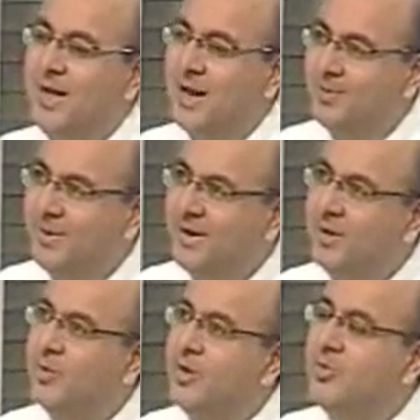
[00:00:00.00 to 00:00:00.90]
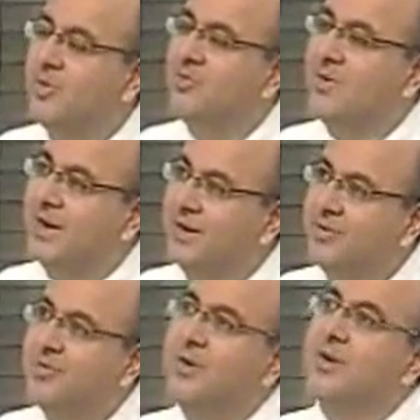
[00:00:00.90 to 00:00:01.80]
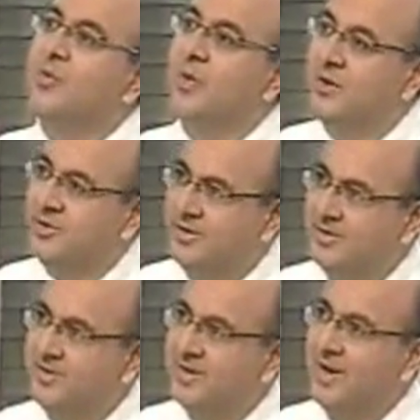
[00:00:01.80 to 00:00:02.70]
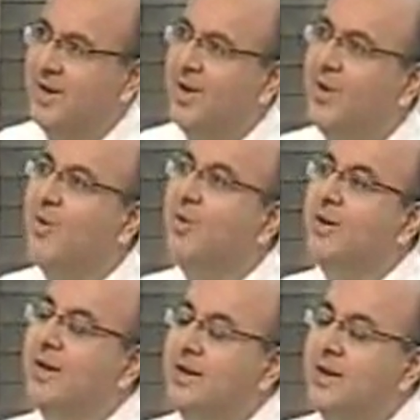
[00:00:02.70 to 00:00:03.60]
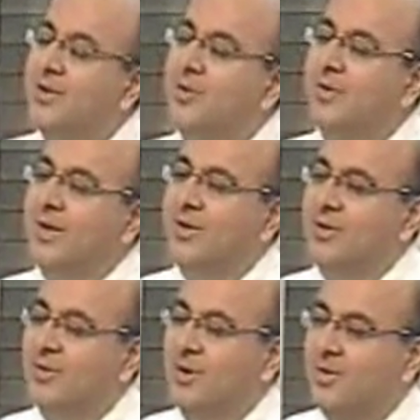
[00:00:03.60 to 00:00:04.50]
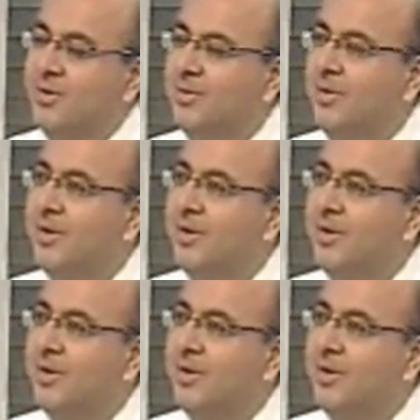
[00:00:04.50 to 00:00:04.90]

would help an individual fight different infections or take care of how the